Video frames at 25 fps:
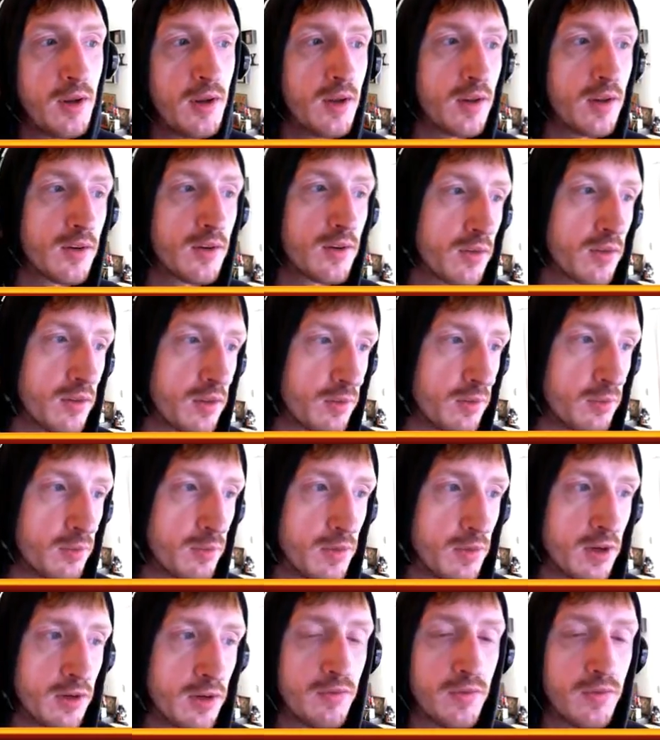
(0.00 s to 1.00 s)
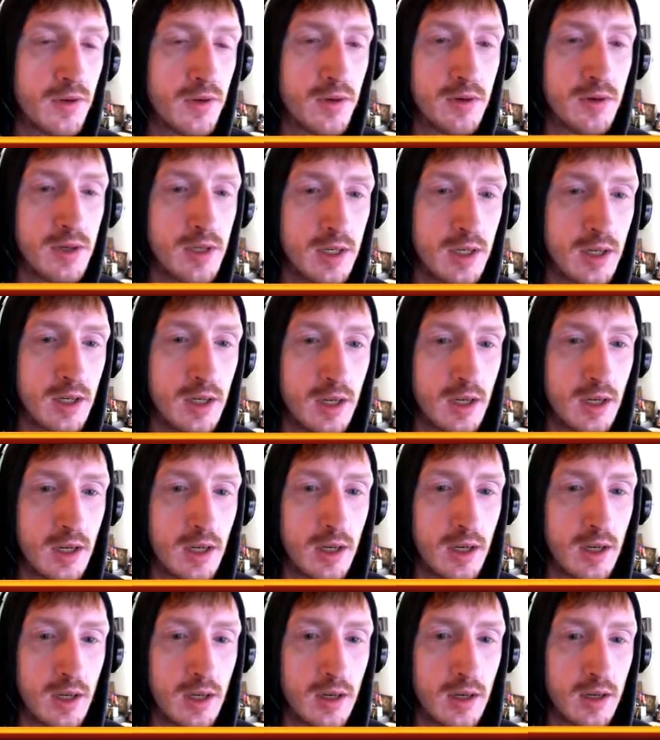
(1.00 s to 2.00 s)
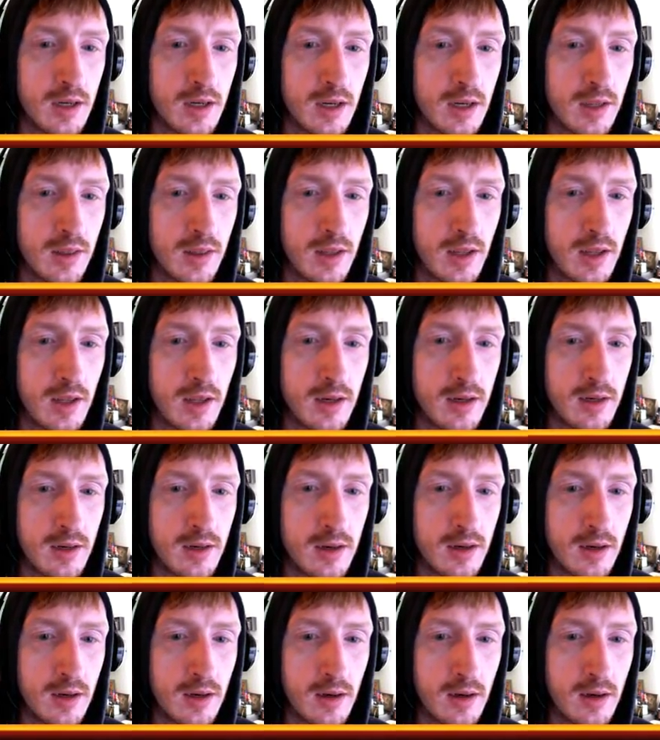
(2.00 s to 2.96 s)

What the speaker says: so that Nick Fury can then